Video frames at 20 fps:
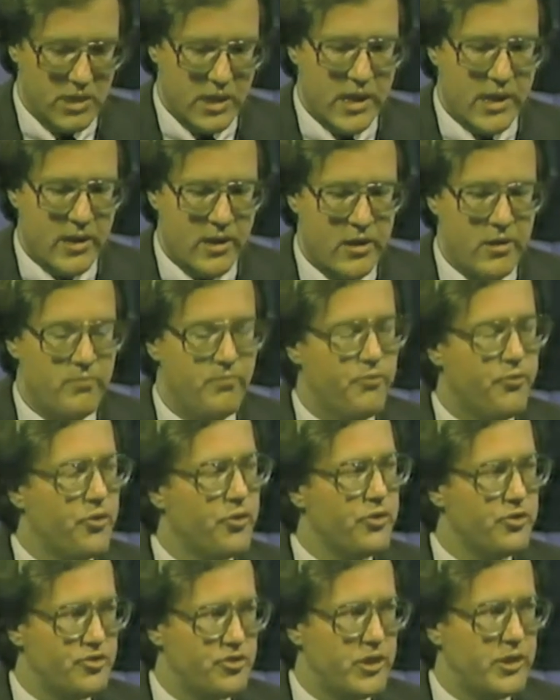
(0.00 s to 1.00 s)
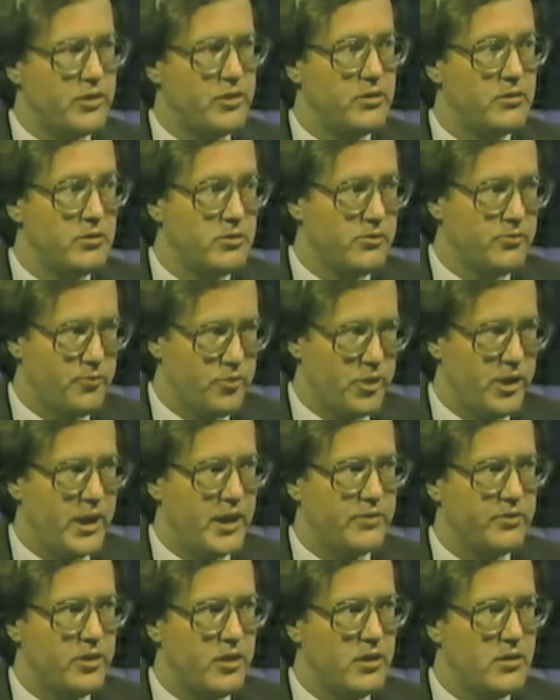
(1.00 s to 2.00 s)
ARM, for the shuttle for
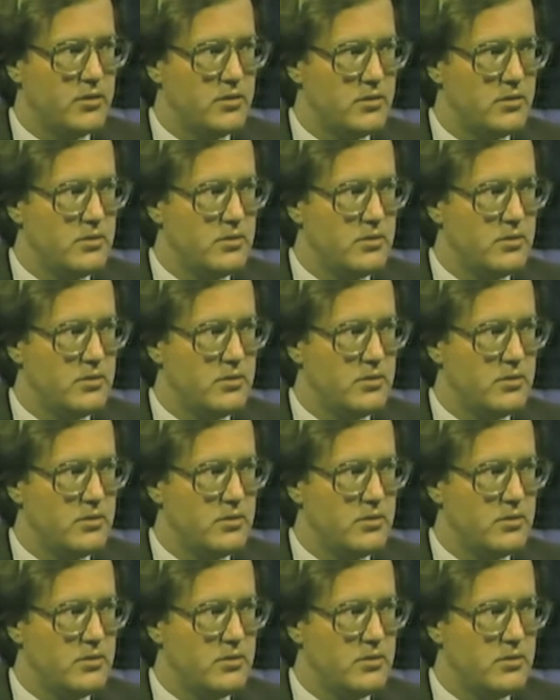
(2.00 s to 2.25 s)
NASA.